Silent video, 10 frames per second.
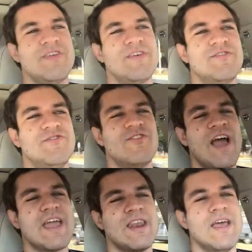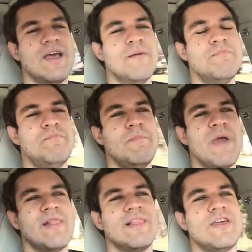see this giant
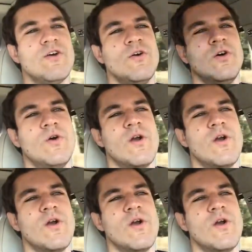Bentley hood